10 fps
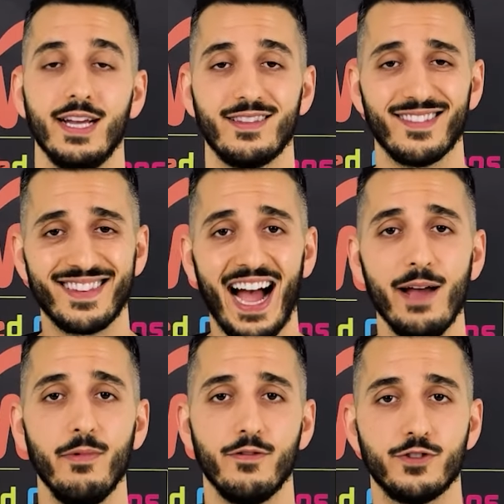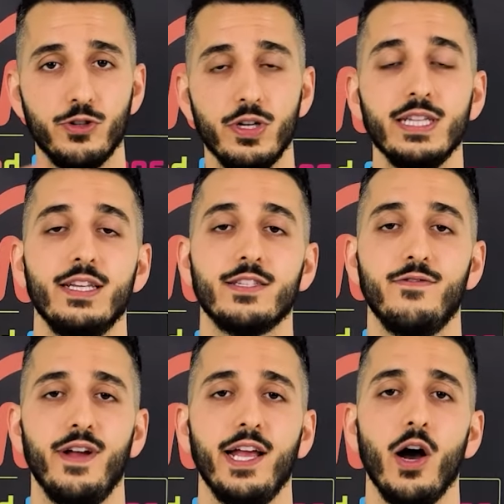at the time of shooting this
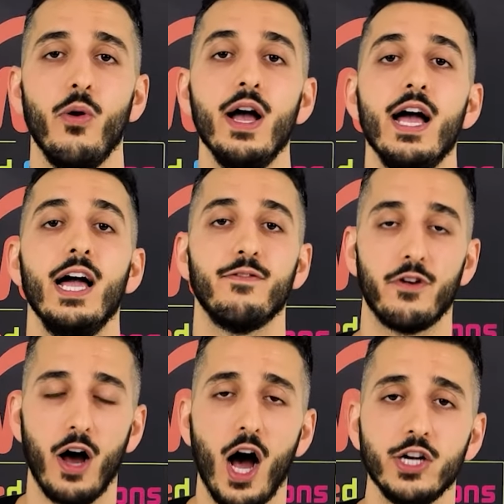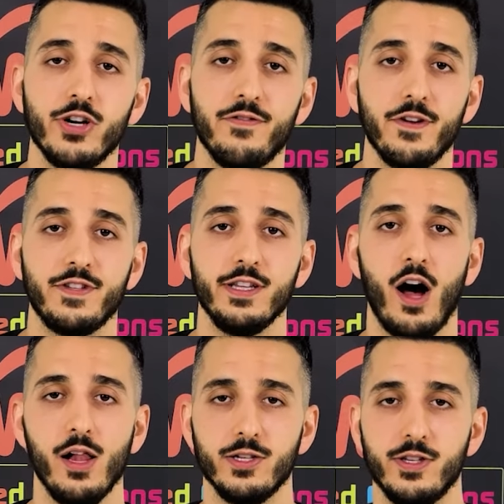video, and for
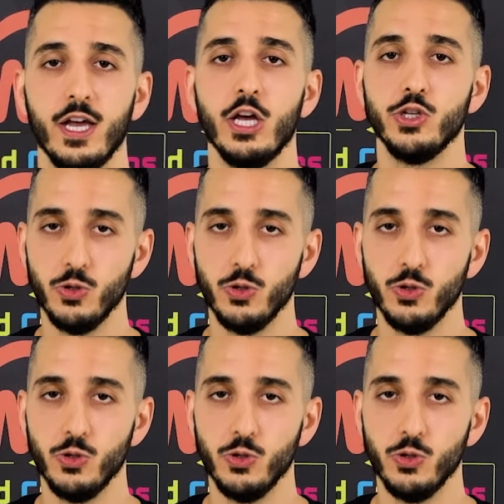$150,